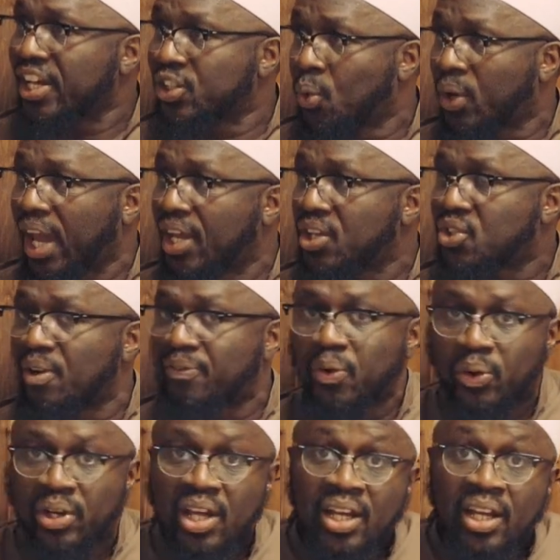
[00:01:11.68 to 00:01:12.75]
and to engage the
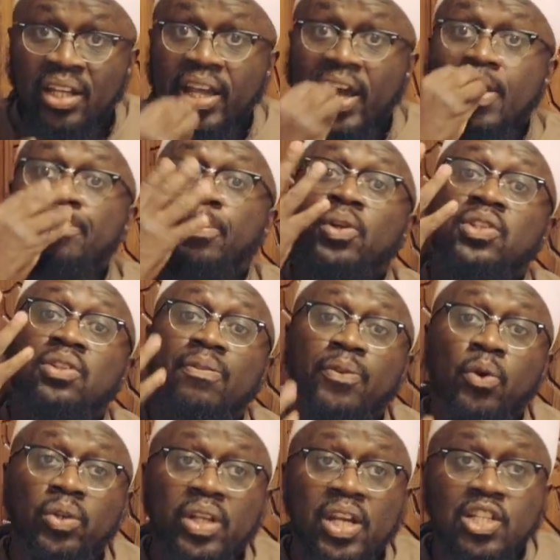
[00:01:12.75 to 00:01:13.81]
food. Then he puts the
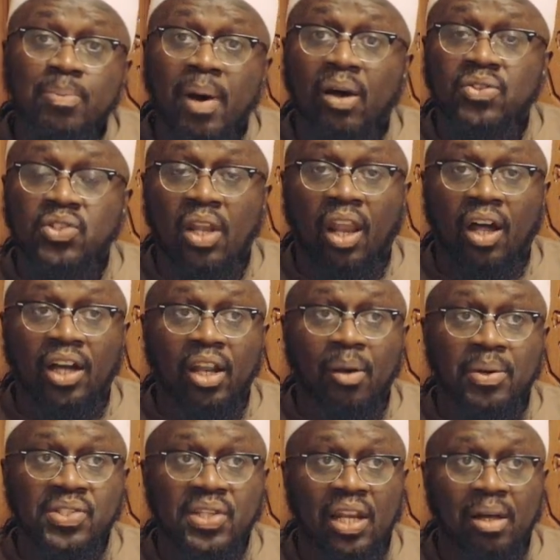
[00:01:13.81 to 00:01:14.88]
food in his mouth, sallallahu alayhi
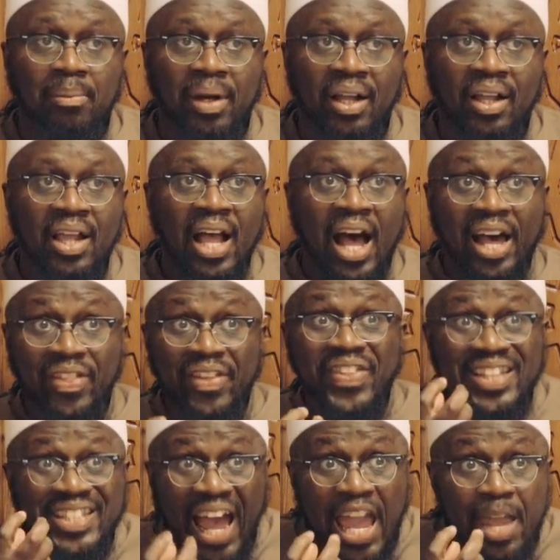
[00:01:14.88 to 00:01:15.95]
wa sallam, and then
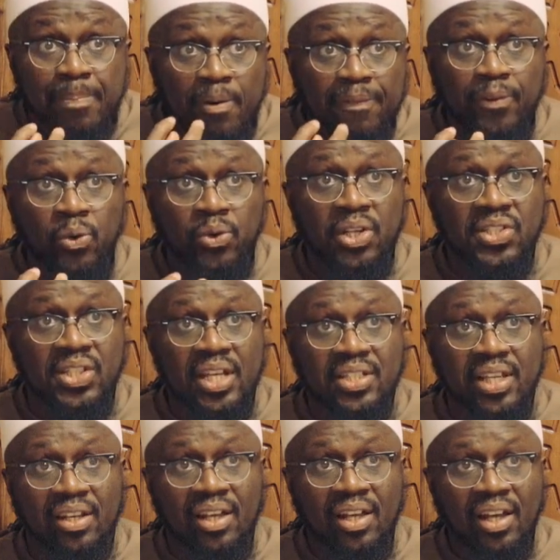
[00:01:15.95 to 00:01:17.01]
the type of food he's
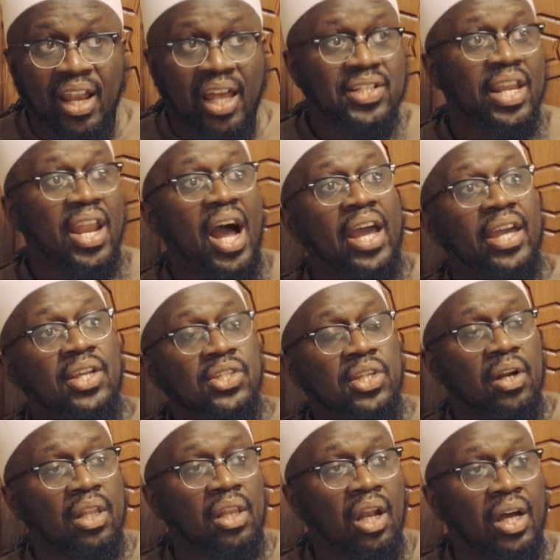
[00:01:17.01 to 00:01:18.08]
eating. Like saying
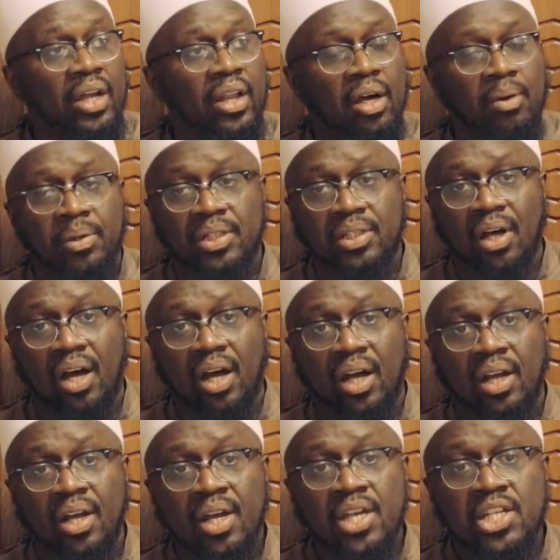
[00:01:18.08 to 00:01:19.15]
Aisha radiallahu anha
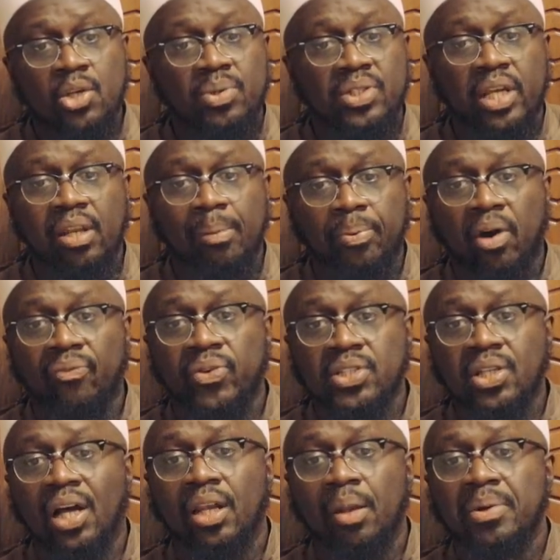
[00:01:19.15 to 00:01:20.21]
wardaha, she would say the Prophet
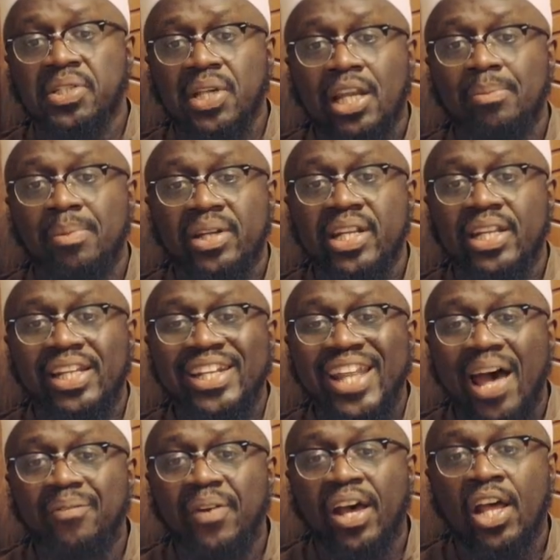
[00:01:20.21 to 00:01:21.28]
sallallahu alayhi wa sallam
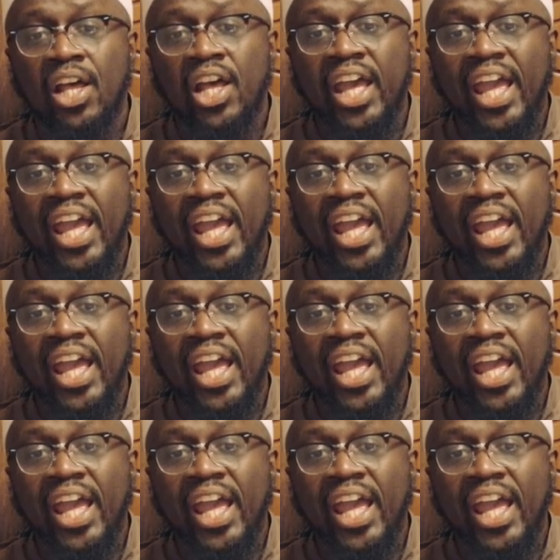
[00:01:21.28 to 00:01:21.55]
never